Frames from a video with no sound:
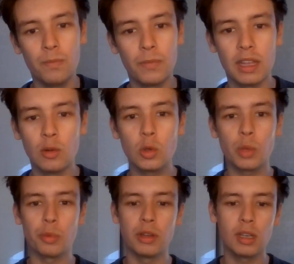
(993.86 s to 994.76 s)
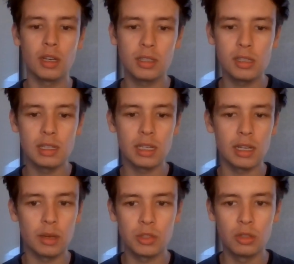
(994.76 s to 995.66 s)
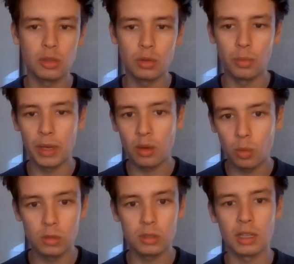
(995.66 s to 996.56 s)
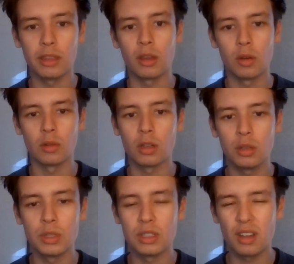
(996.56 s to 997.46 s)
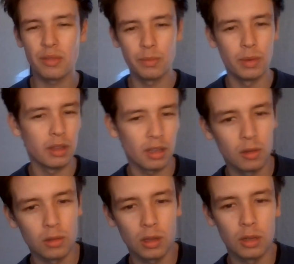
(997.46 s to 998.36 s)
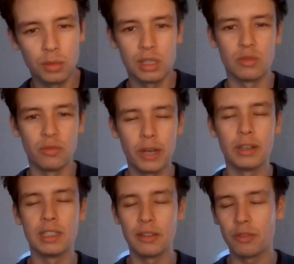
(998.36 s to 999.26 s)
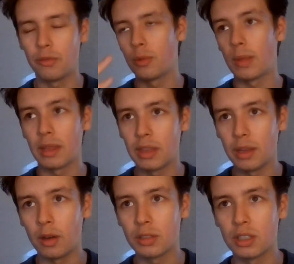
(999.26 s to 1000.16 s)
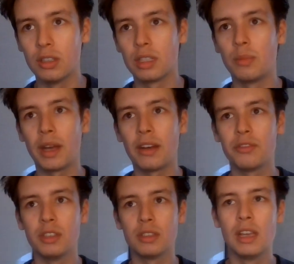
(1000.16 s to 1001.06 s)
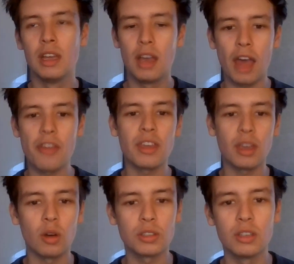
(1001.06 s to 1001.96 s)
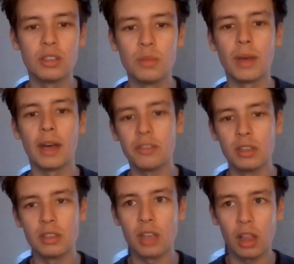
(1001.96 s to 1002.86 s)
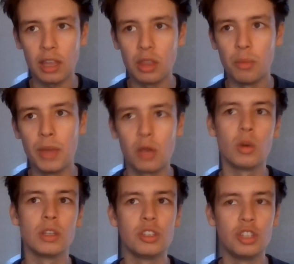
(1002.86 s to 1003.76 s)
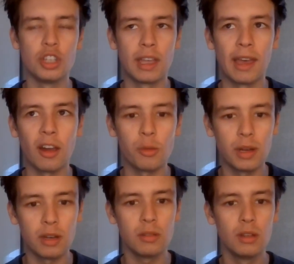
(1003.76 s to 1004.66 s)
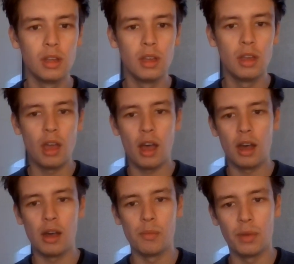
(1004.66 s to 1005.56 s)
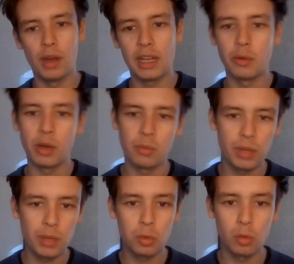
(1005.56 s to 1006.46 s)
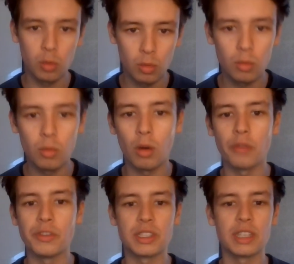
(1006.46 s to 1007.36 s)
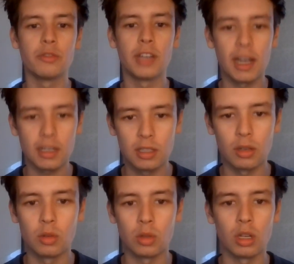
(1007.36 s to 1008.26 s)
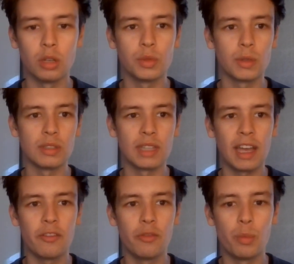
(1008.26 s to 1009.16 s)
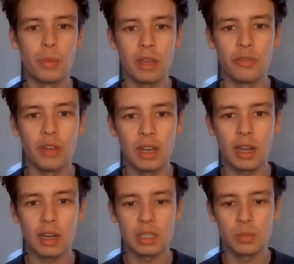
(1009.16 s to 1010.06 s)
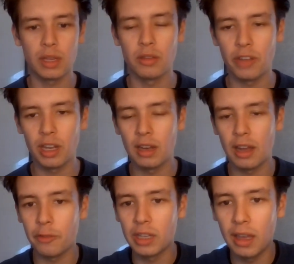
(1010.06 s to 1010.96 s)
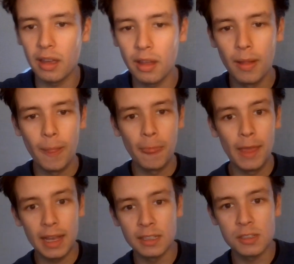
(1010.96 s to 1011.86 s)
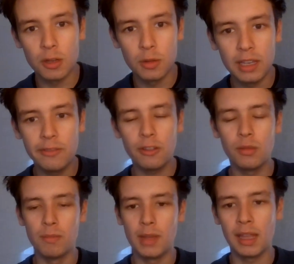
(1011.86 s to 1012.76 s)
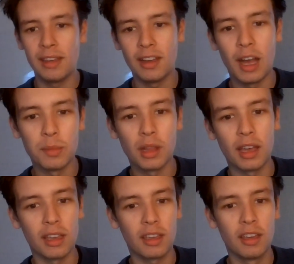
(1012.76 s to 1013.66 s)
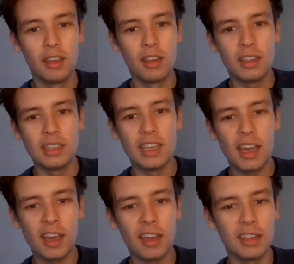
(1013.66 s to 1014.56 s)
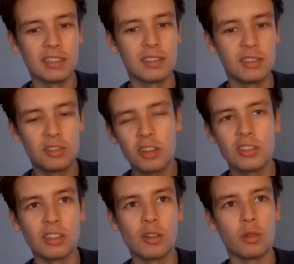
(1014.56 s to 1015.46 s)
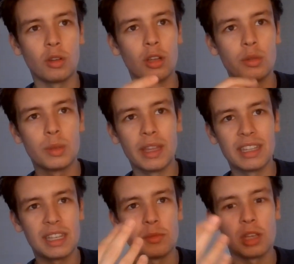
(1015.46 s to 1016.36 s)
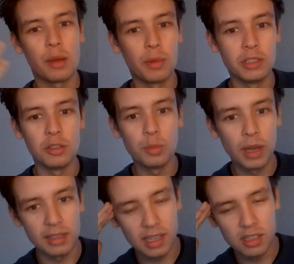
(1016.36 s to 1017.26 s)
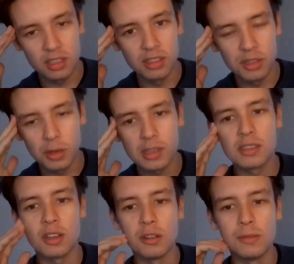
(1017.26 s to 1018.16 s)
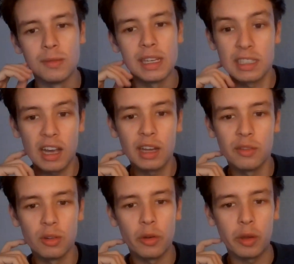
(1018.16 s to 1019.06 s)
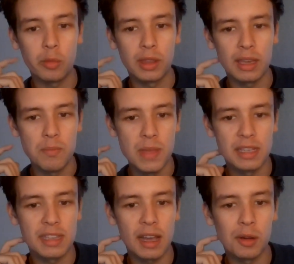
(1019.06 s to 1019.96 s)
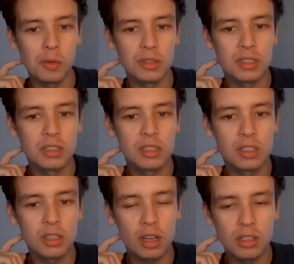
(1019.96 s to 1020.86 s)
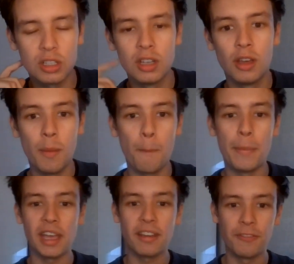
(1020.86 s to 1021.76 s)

in all the precursors leading up to the big awards like the Golden Globes and stuff, but the Golden Globes is very different from like the Oscars and BAFTAs. I think Oscars and BAFTAs are like the big ones you should care about. But anyway, people obviously react to the Golden Globes because they have a big event, and it's a big event every year. And so even me, I'm like, yeah, it's just the Golden Globes, but at the same time, I do pay attention to it. So it's kind of annoying when they miss out on such big